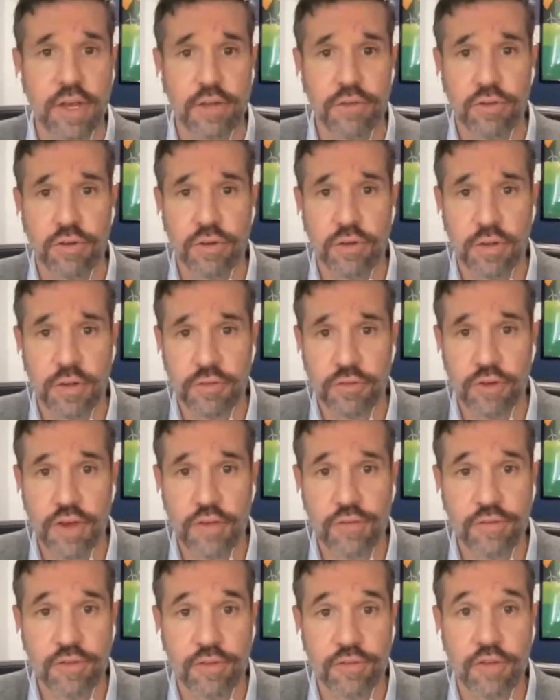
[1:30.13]
to
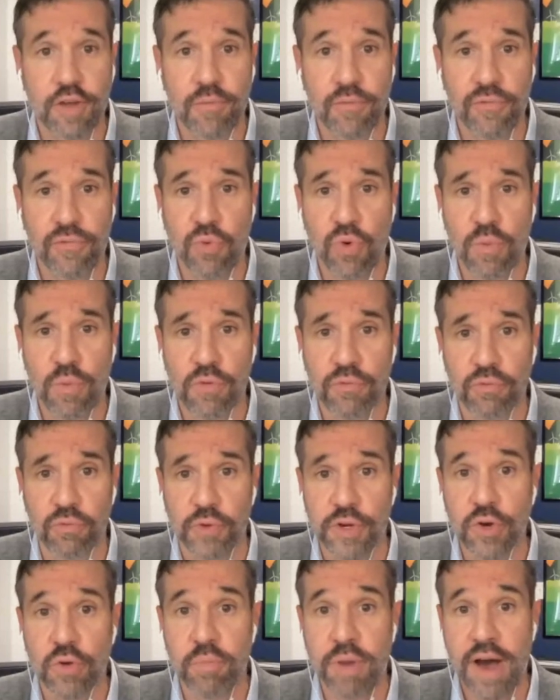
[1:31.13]
adjust to some form of
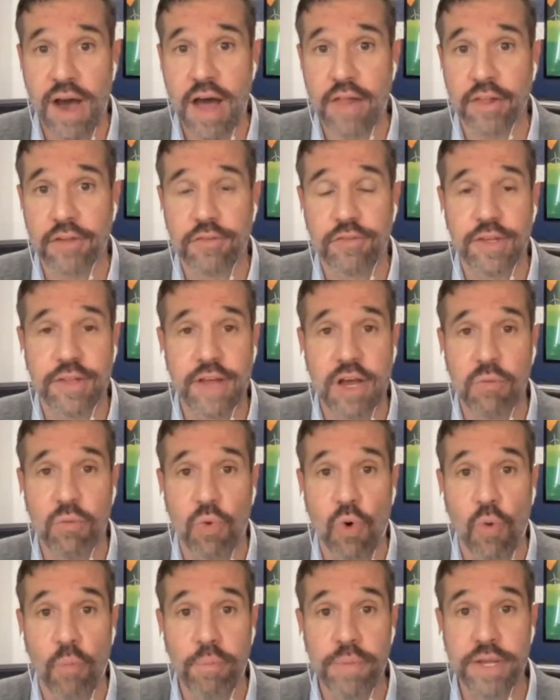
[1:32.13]
real policy that
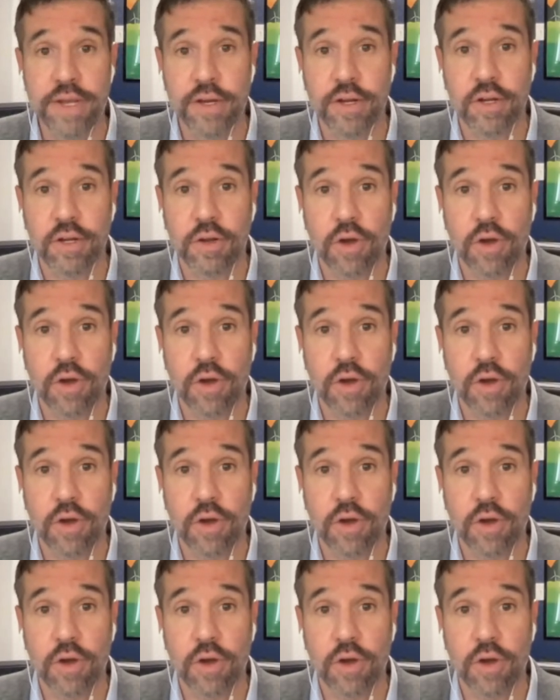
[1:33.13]
won't be a